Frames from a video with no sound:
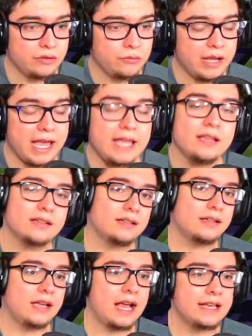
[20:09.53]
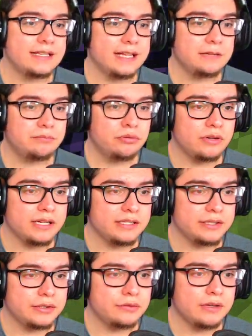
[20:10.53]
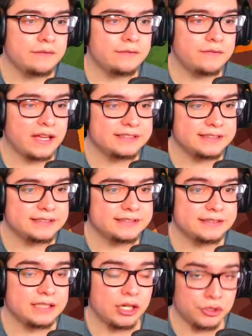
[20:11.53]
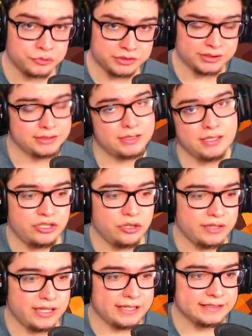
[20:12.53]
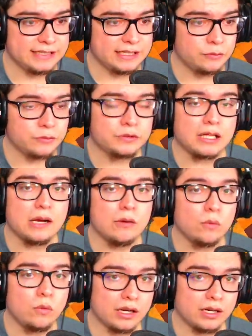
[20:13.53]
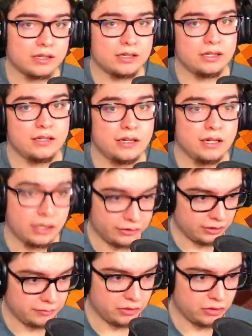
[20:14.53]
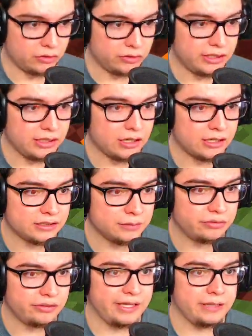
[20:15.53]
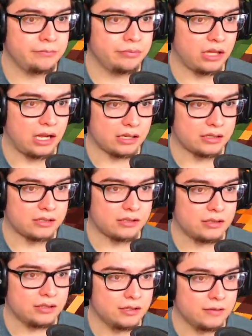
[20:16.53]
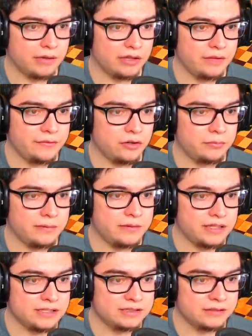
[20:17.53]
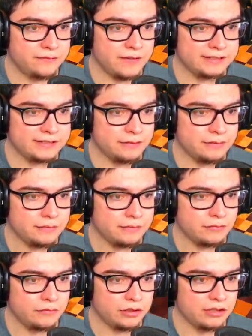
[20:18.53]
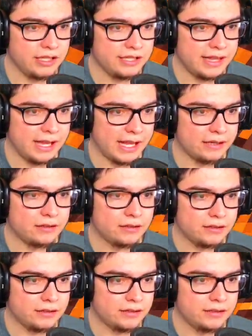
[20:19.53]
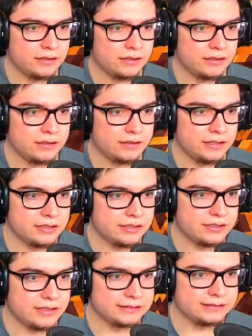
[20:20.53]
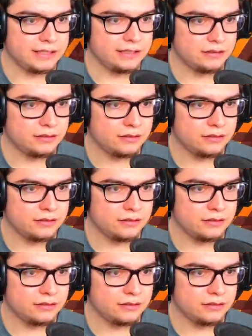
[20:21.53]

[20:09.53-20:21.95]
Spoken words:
the way, I did put 2 infested stones to showcase that it will not work on them, only on the plain block. By the way, if you don't believe me this is infested, well, look at that. Disgusting.